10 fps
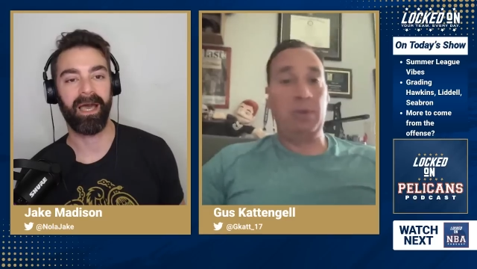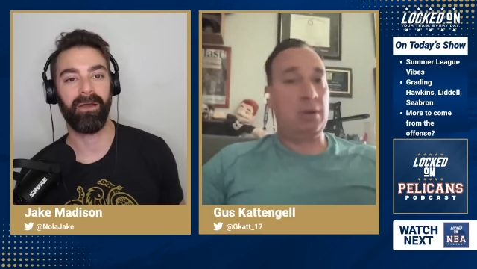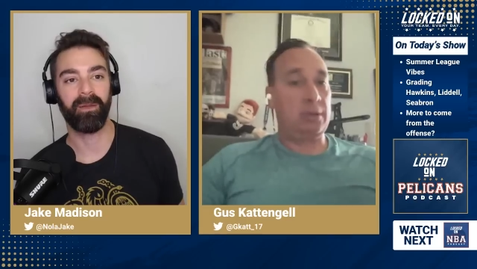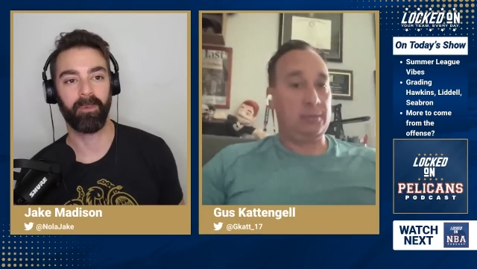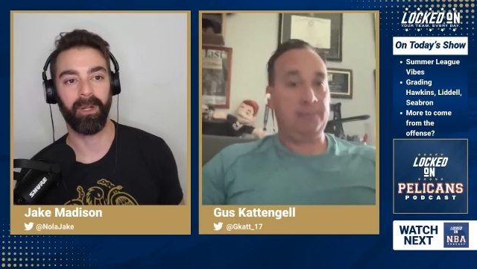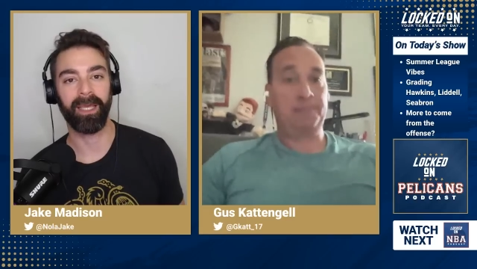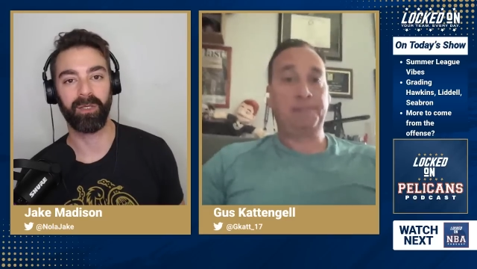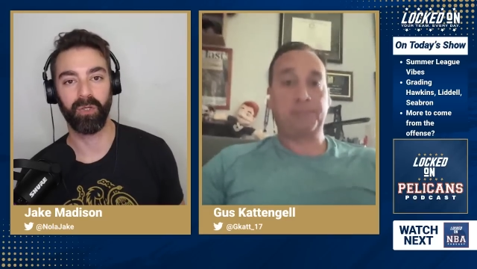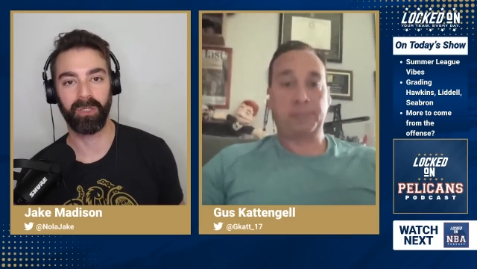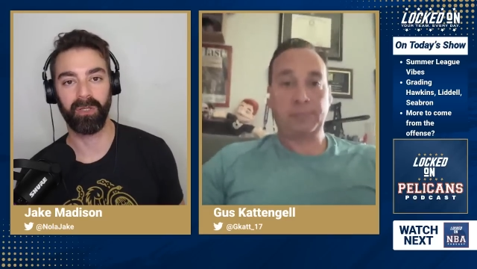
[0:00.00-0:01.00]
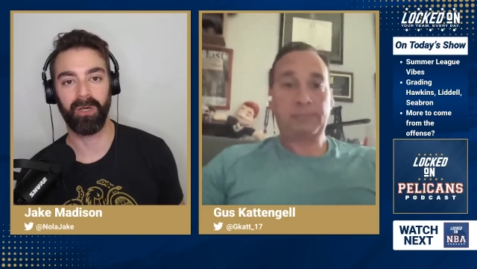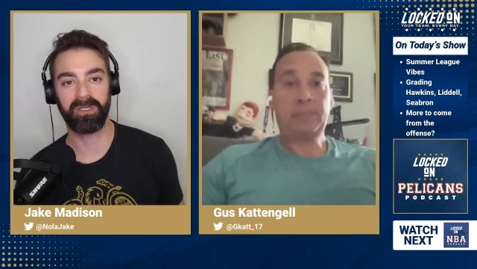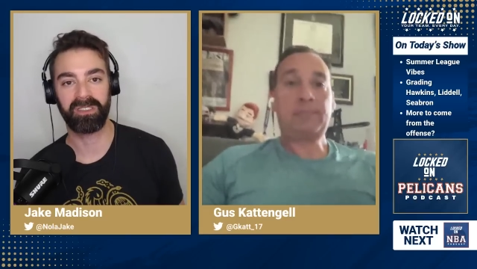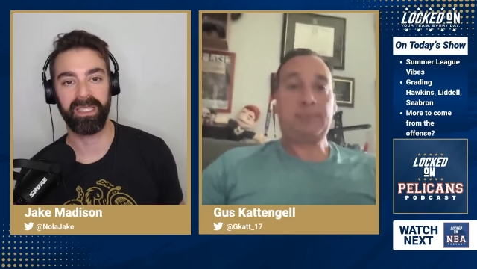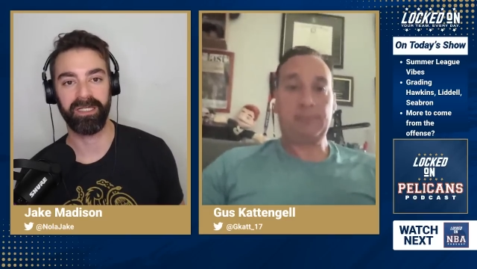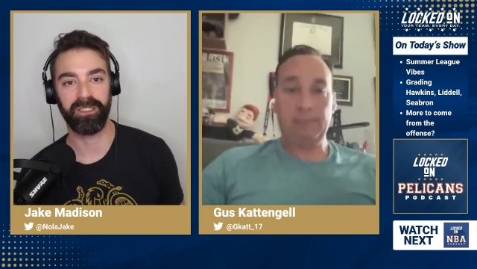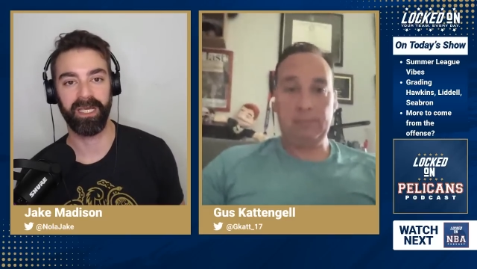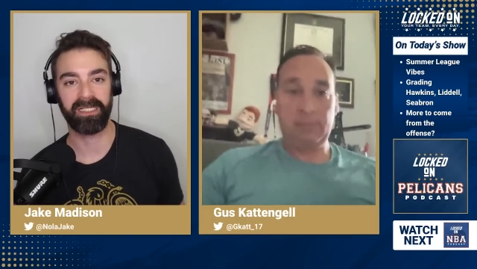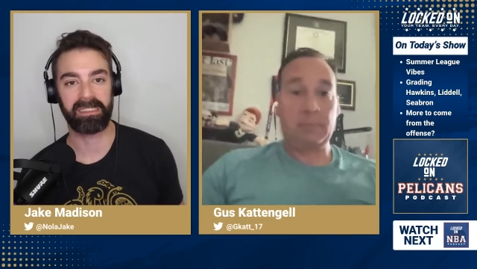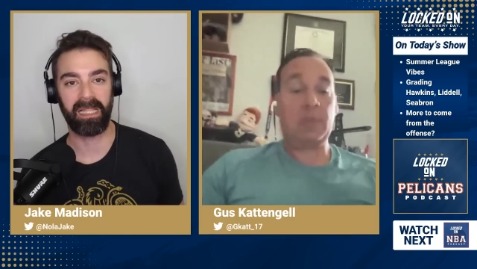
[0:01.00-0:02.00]
Speaker 1: down and were like good looks that
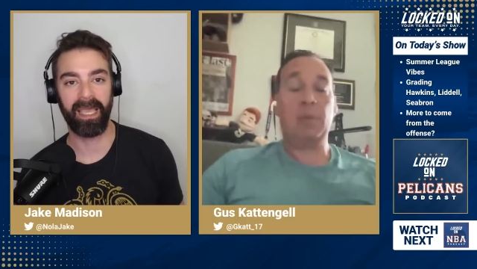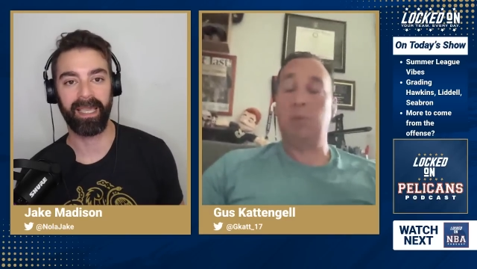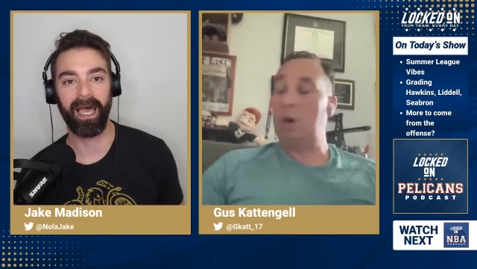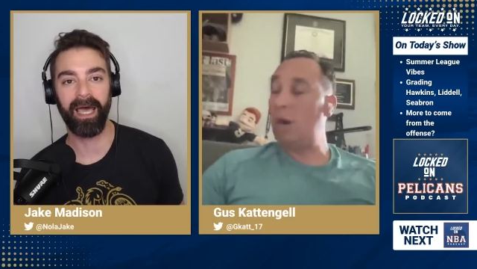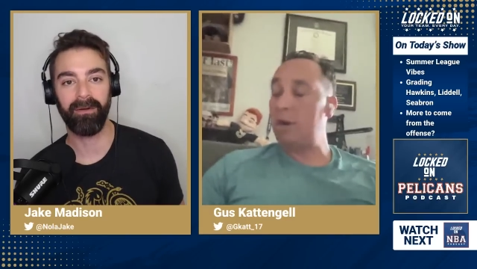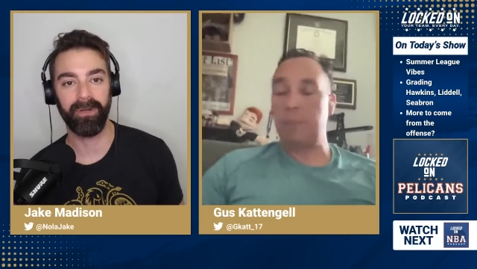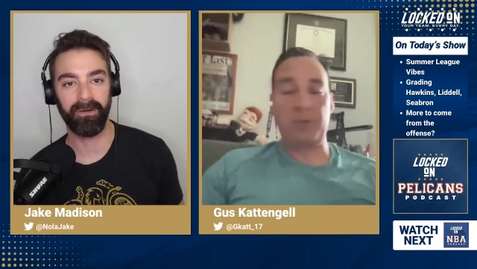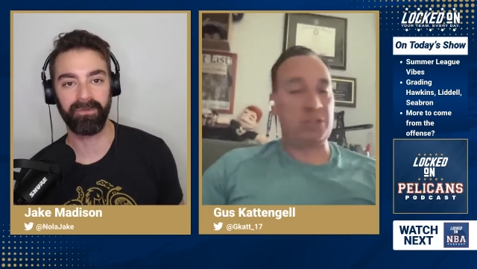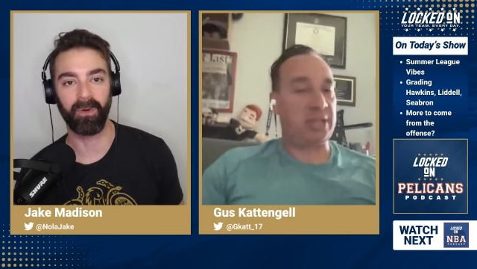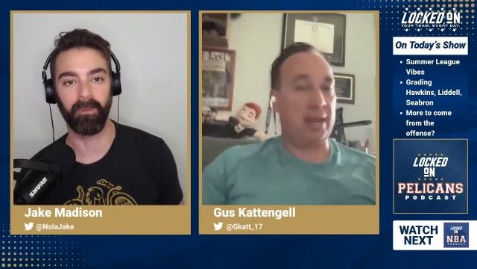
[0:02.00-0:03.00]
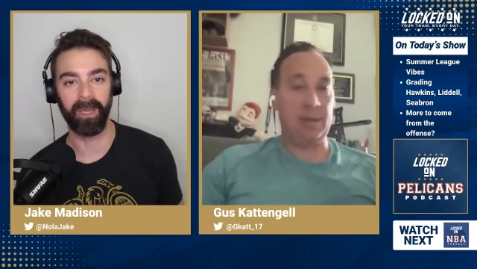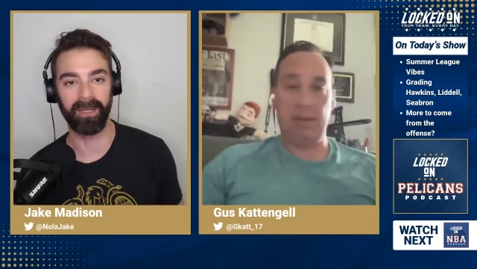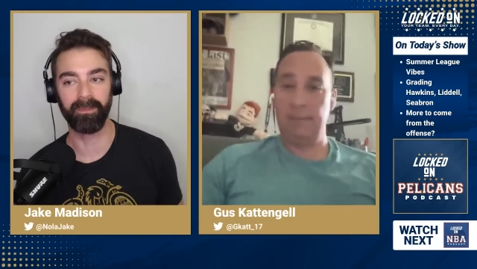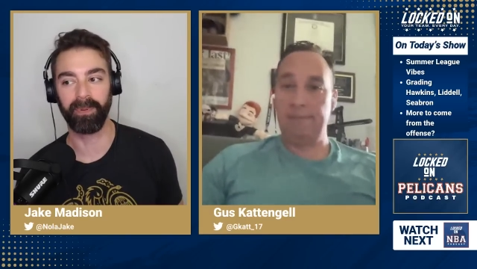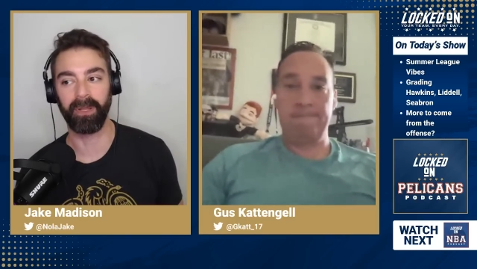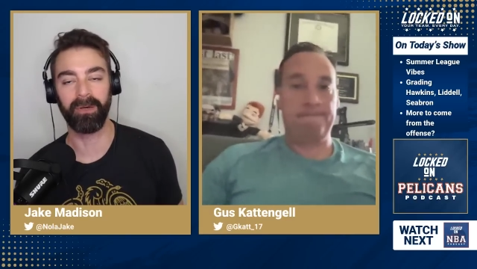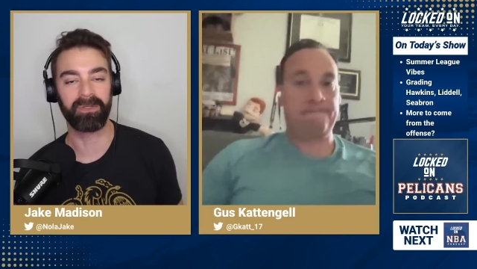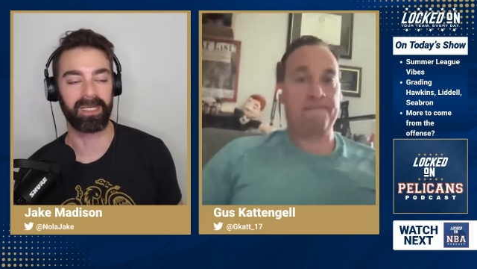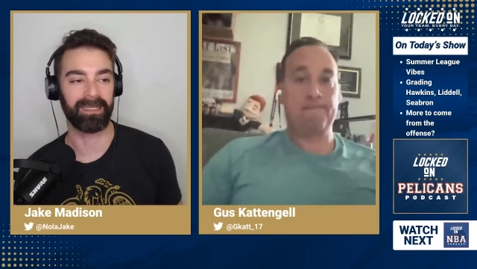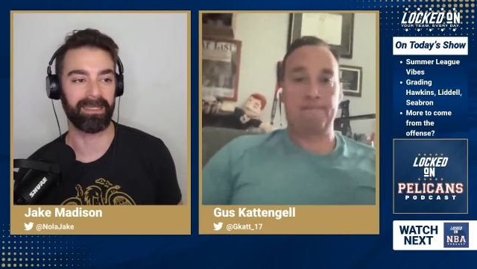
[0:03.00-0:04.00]
just like 100%. I don't know if the wind
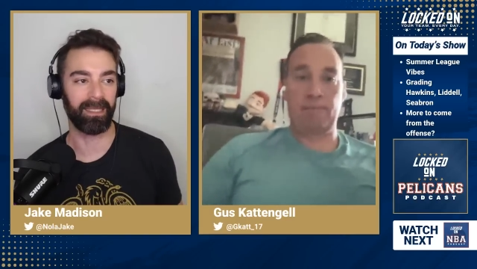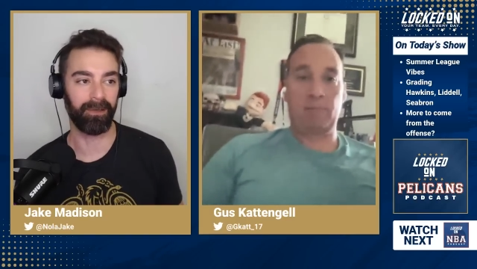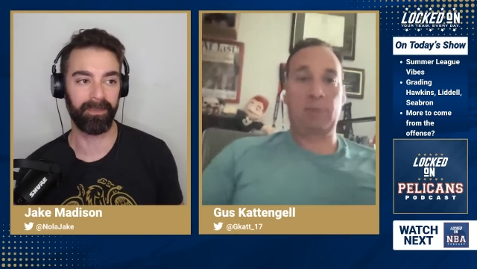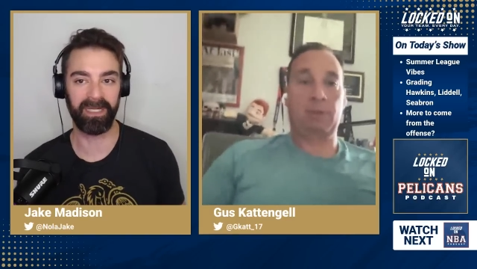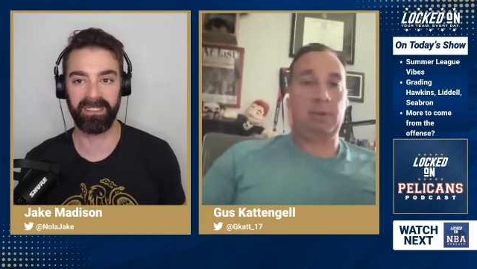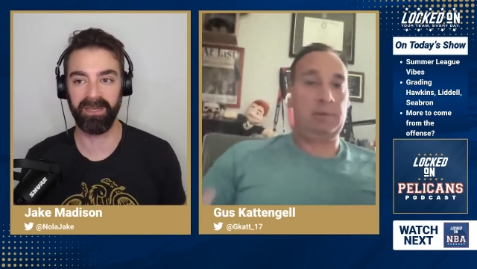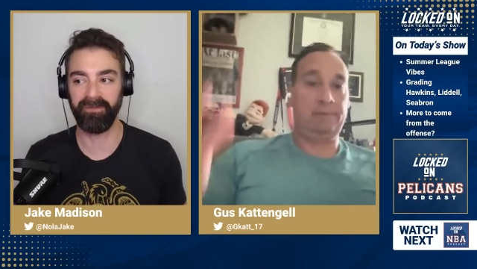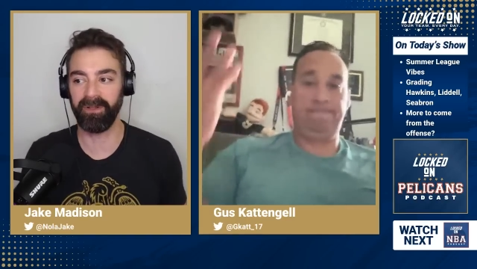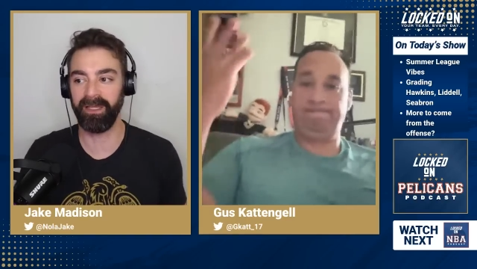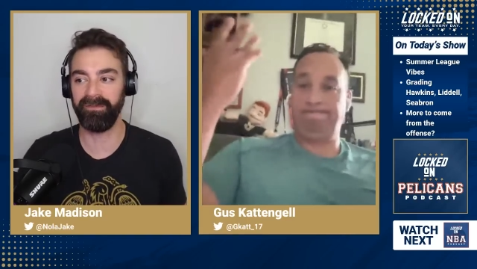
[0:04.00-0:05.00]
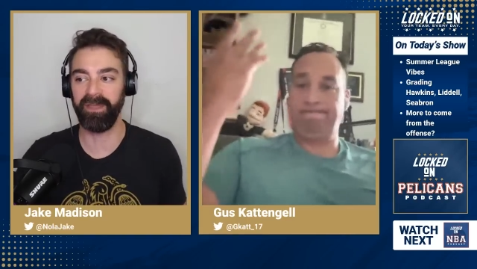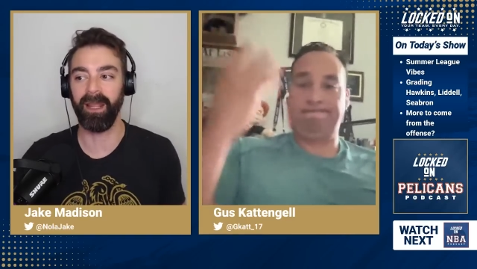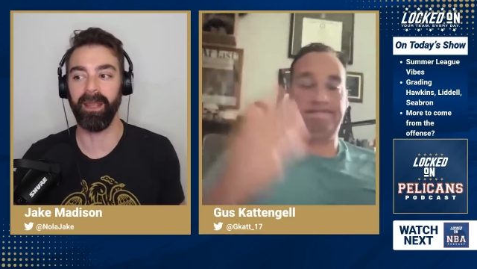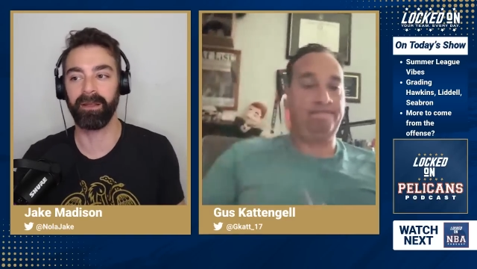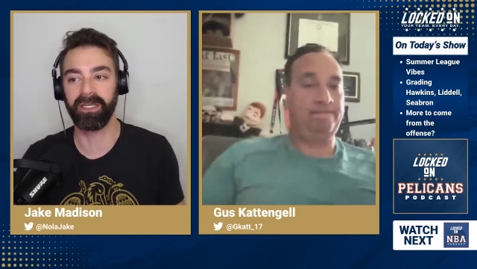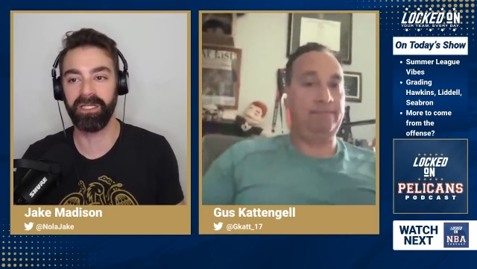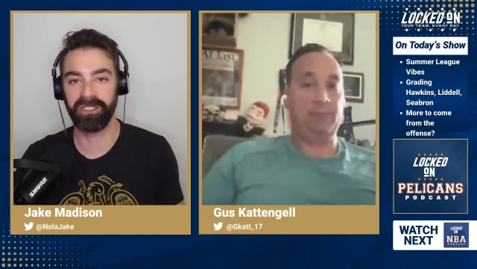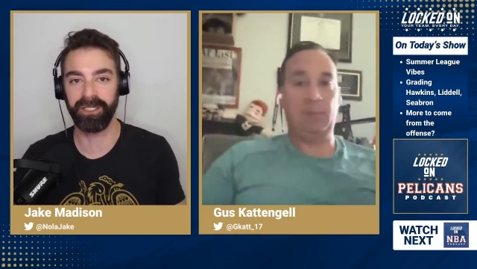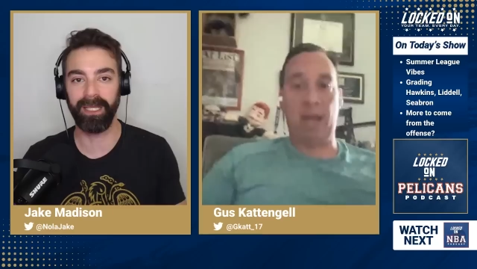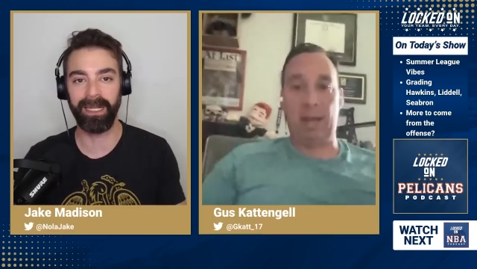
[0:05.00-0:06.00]
blows a little bit differently, if the air
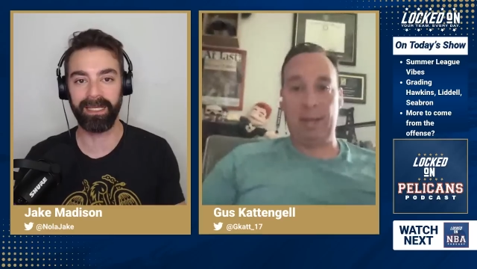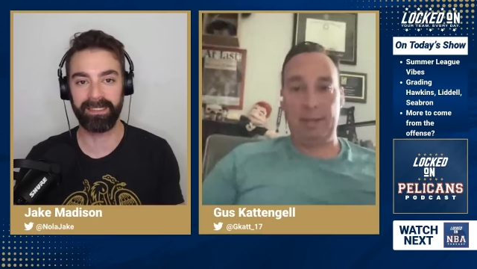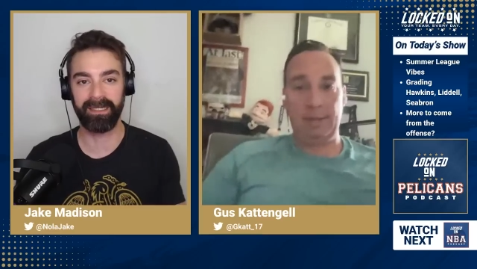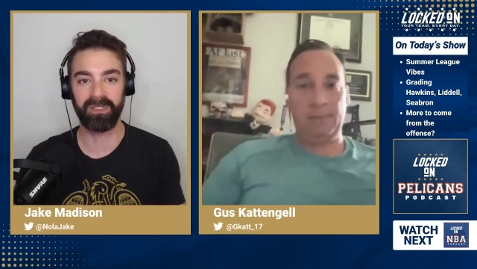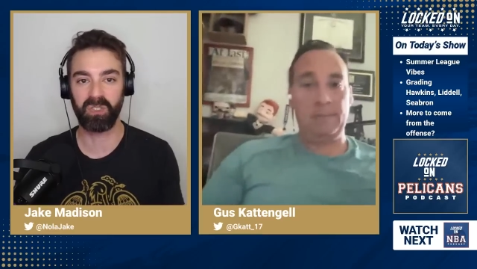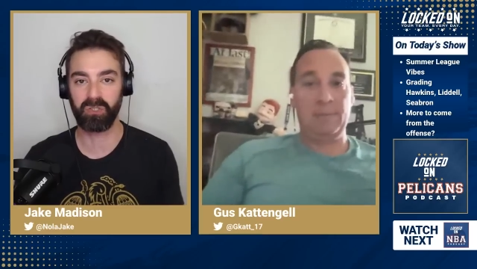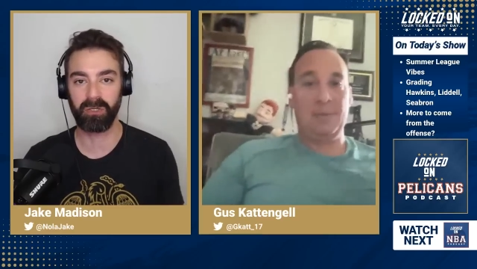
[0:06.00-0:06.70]
conditioning yeah. isn't as